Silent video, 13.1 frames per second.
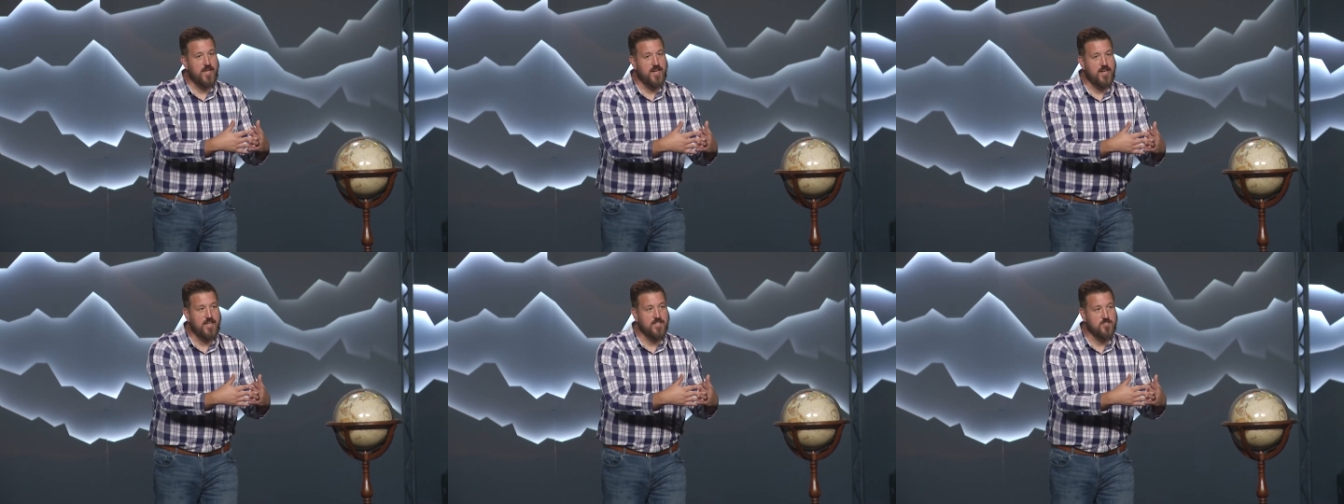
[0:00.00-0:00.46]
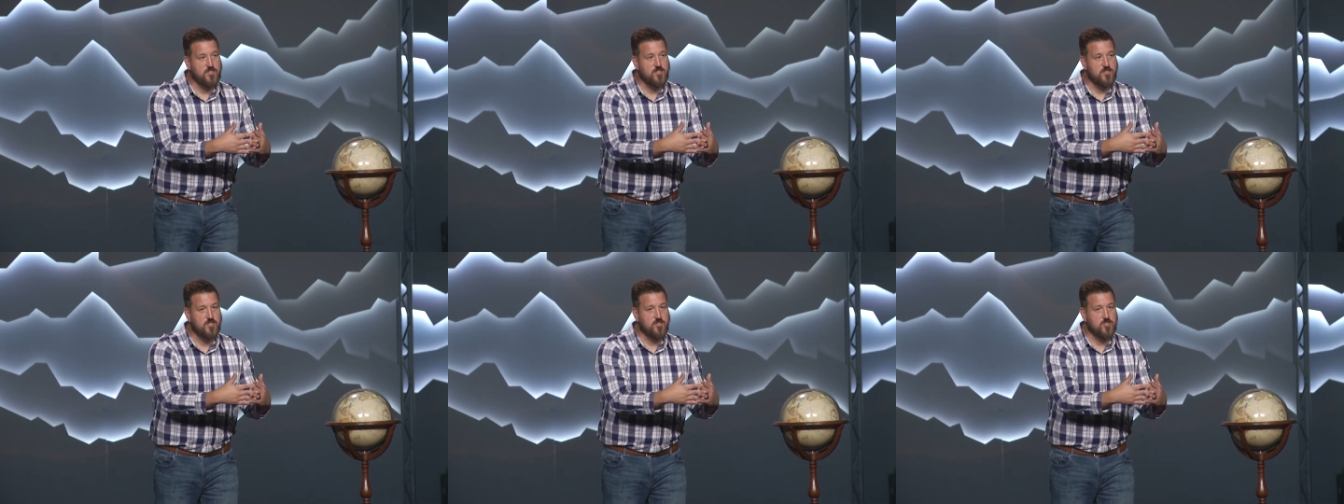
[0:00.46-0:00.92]
it is
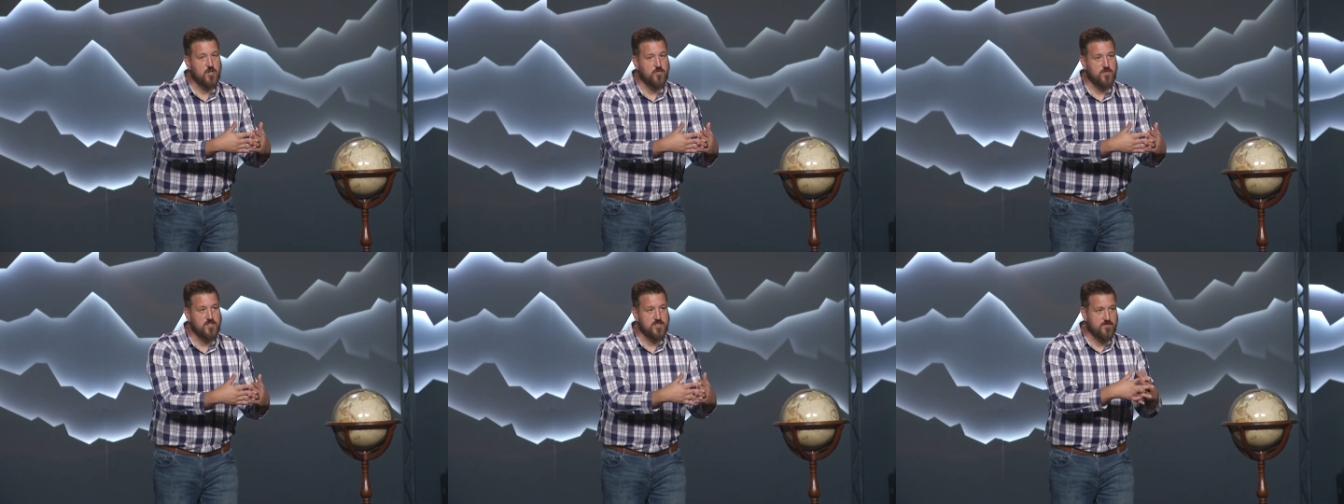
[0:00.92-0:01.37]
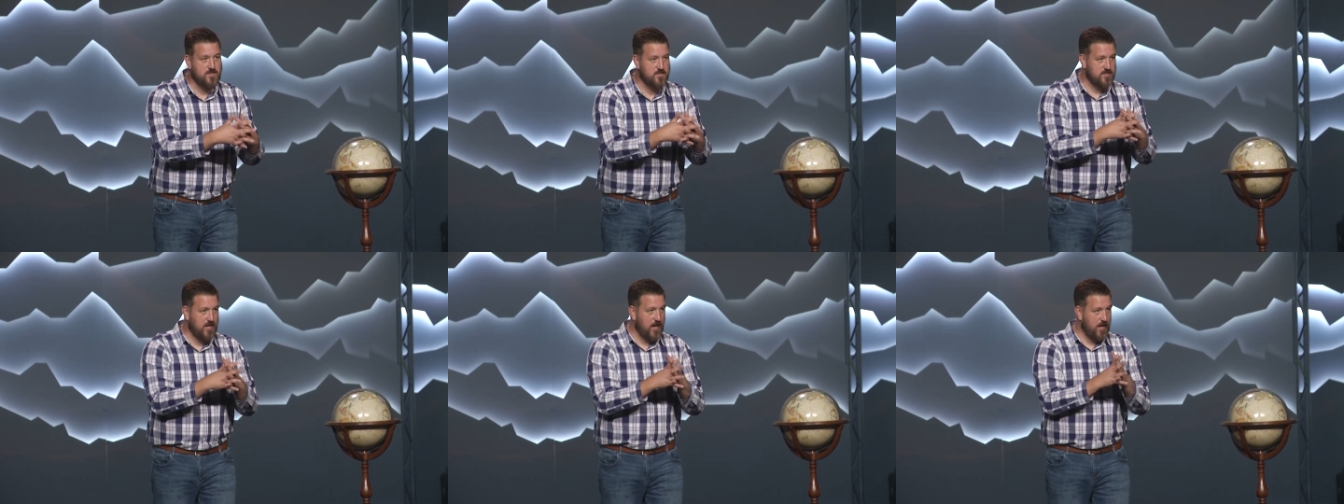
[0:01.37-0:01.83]
to the surface of the
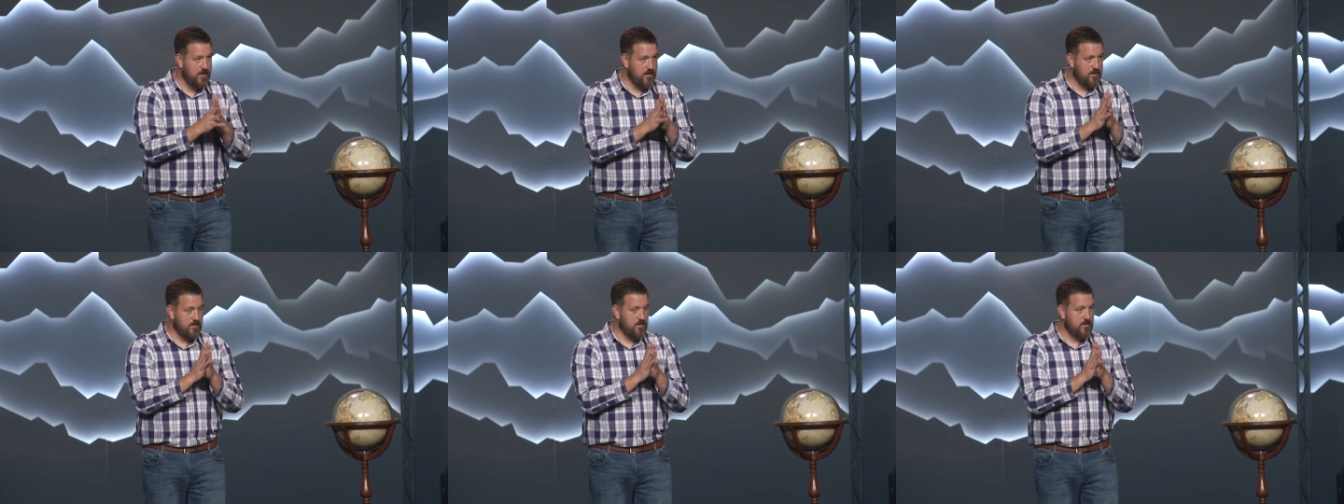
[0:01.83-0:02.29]
sun,